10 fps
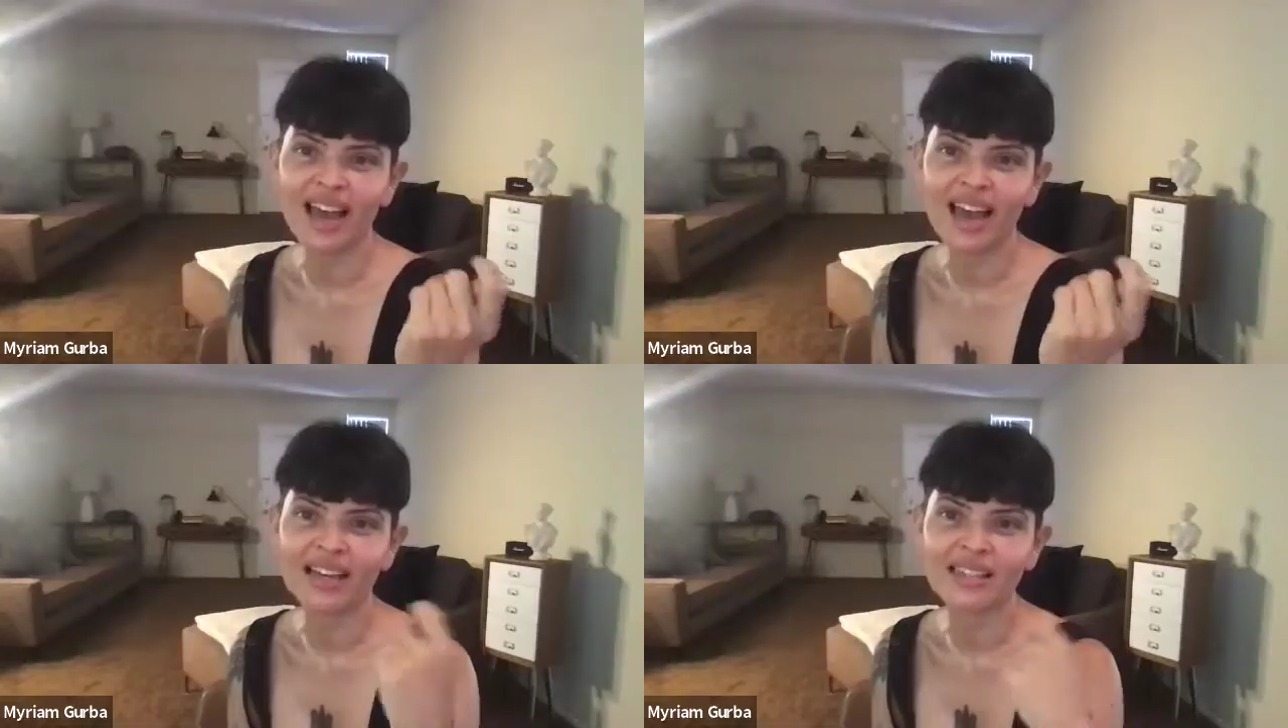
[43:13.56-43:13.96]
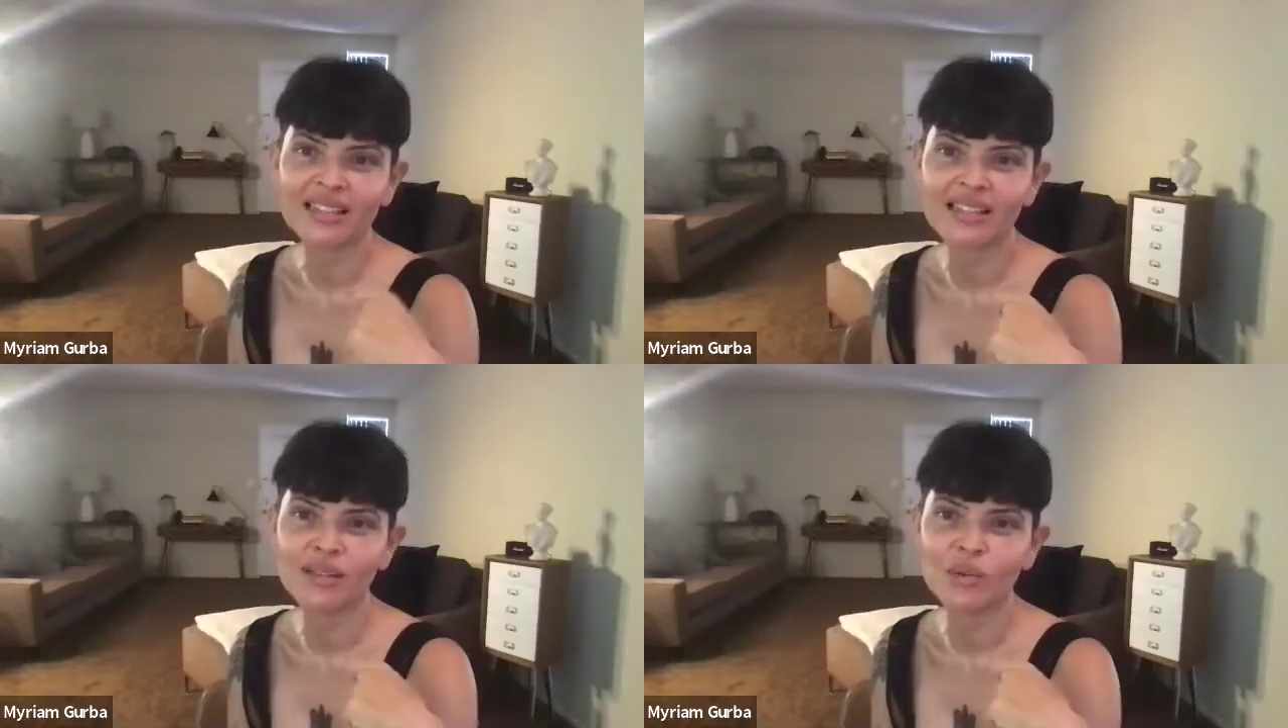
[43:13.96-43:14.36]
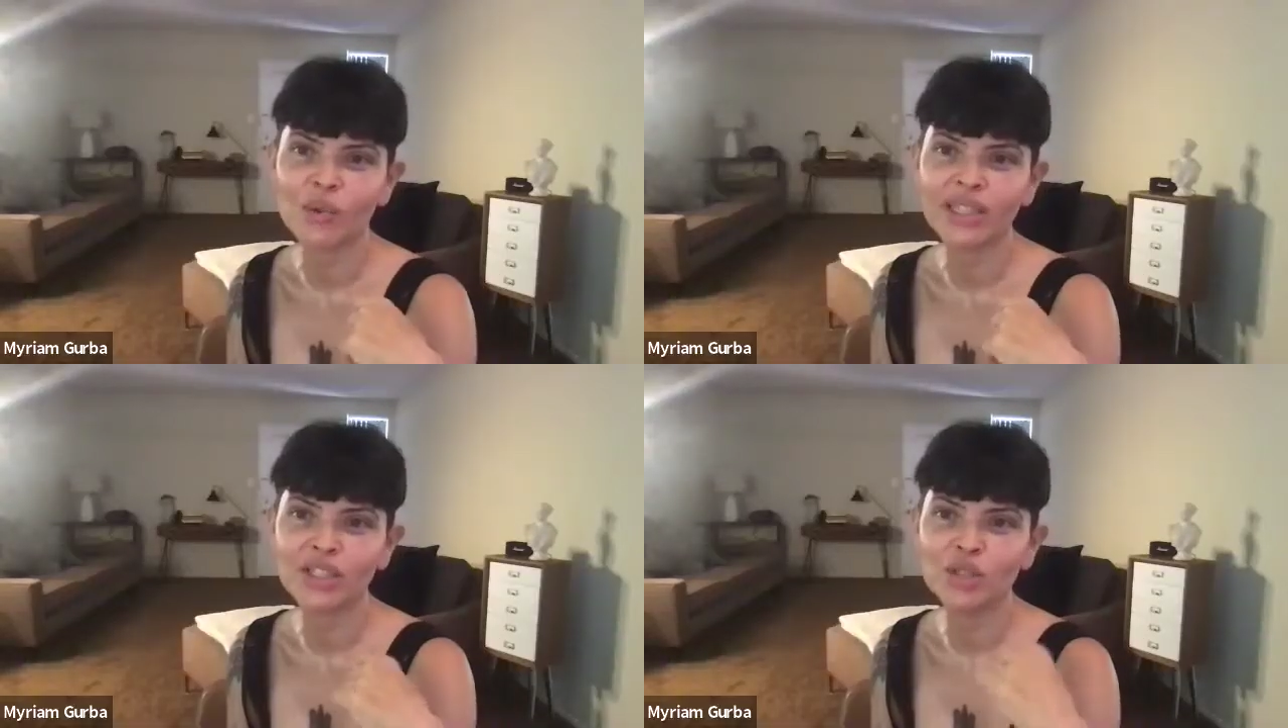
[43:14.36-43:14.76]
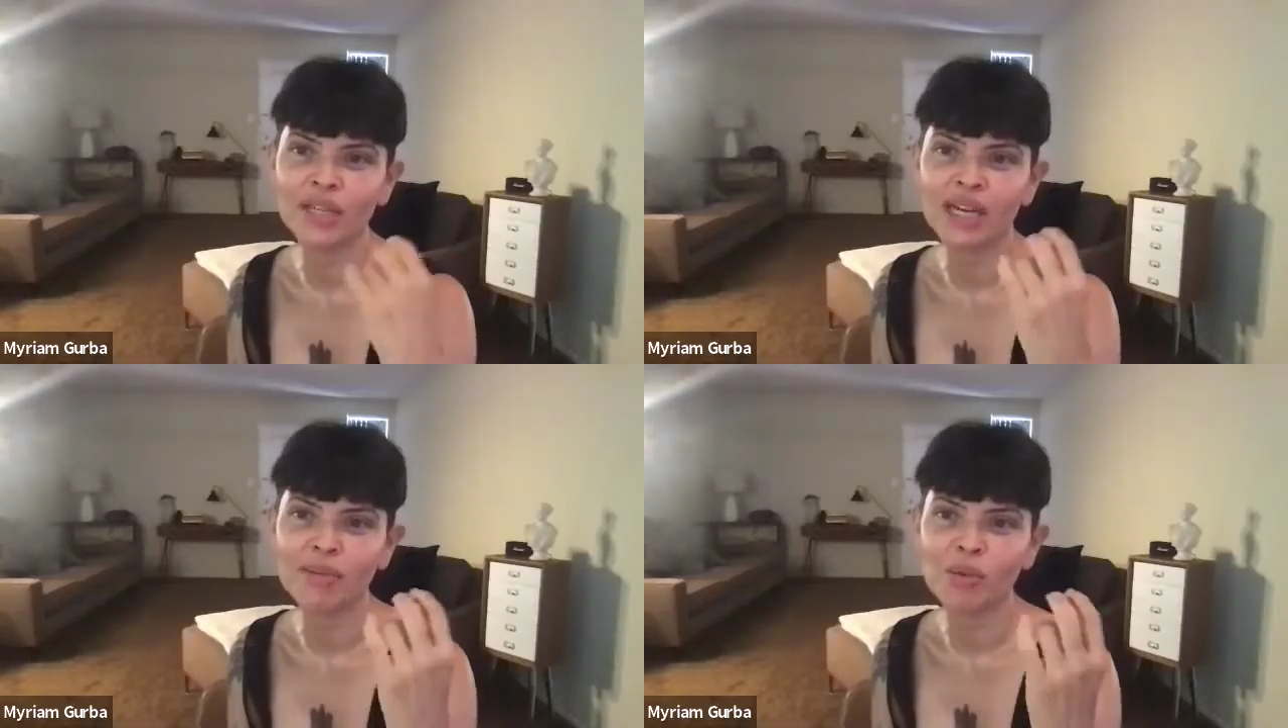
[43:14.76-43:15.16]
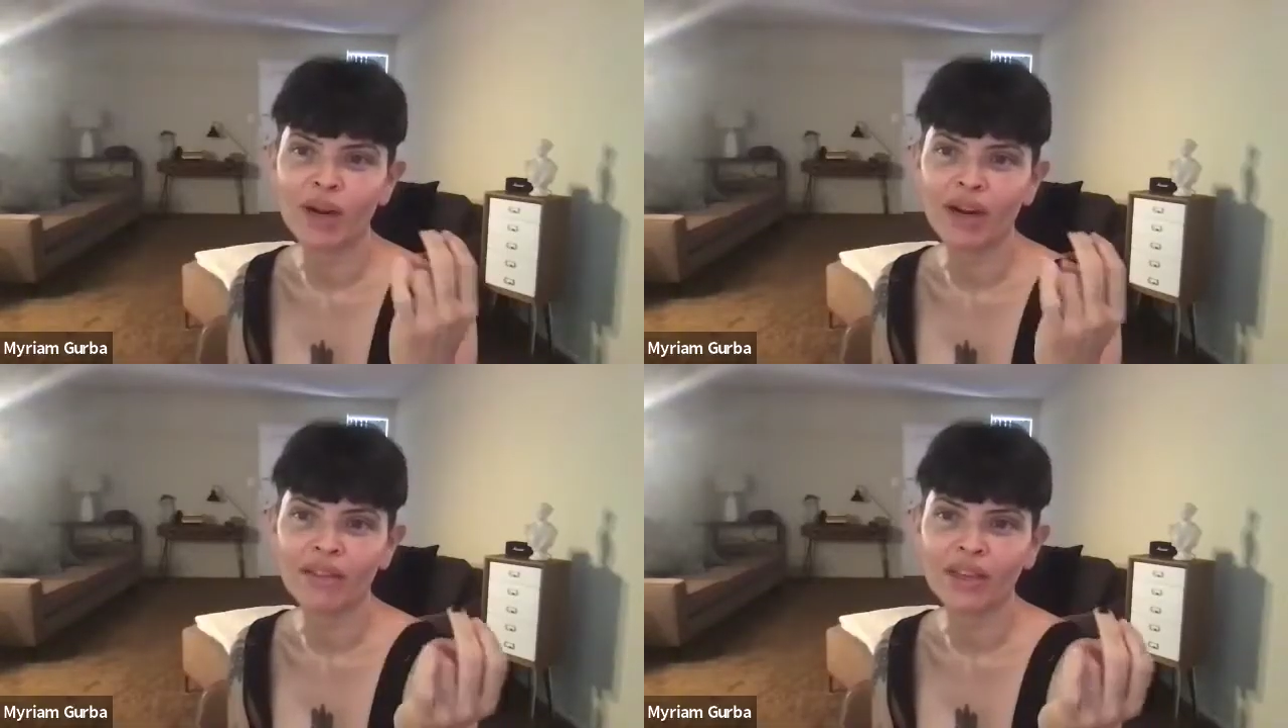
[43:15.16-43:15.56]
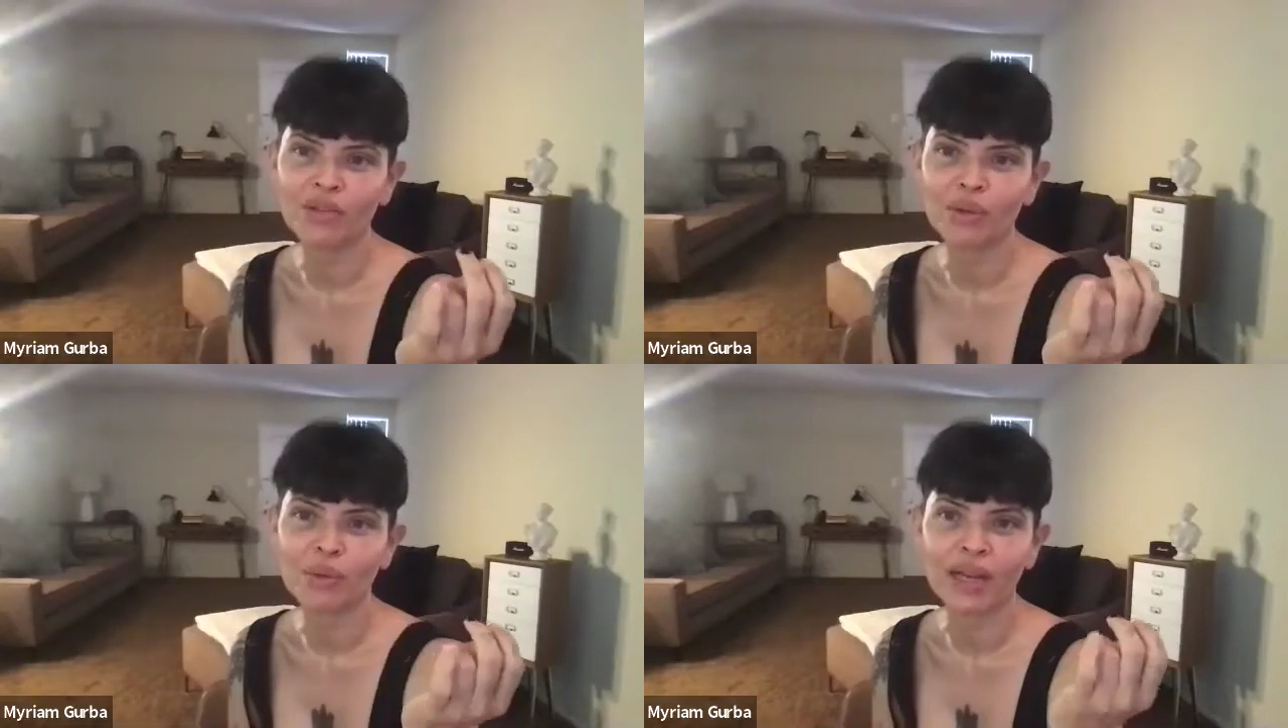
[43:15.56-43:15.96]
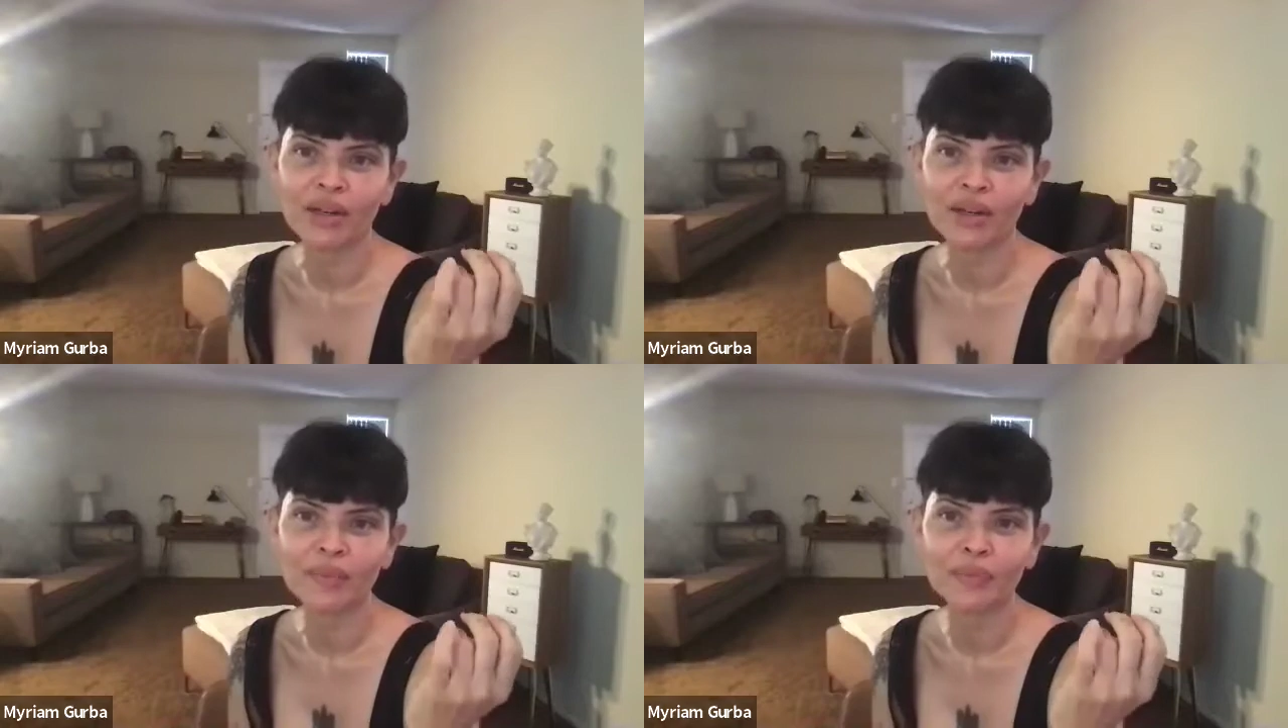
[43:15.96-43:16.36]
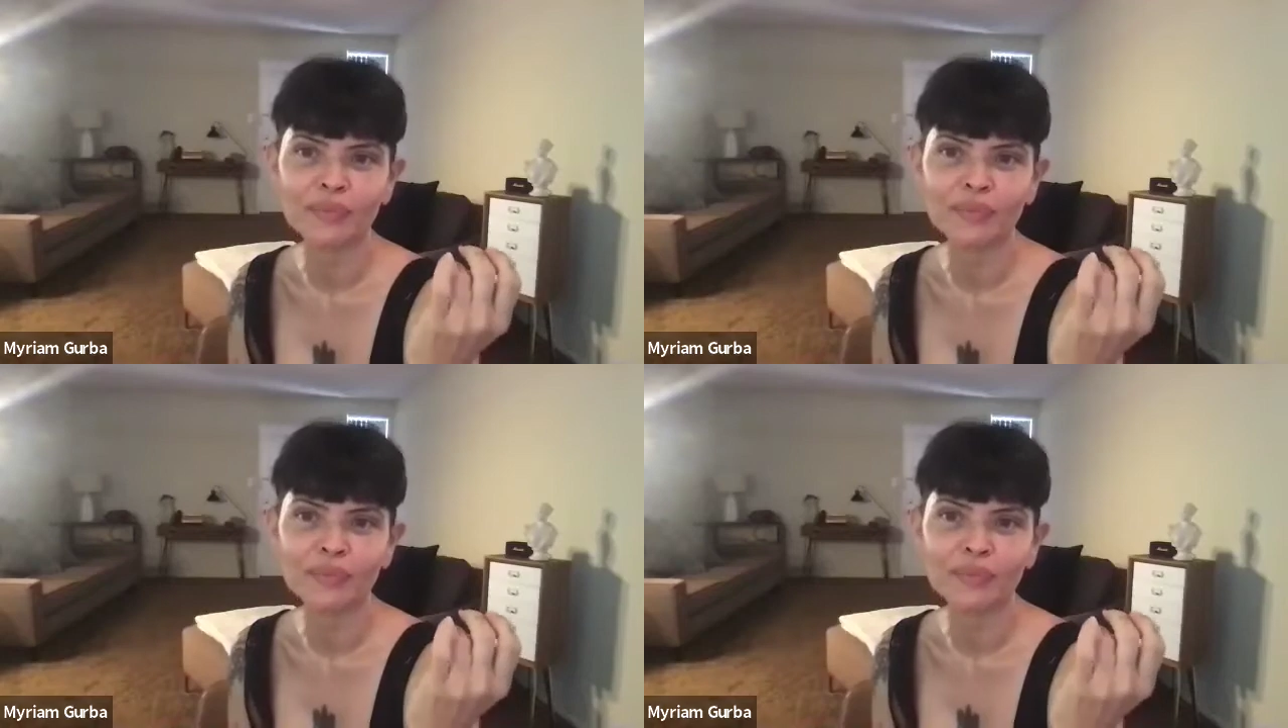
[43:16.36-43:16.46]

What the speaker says: asks, when did you become aware that you were a writer?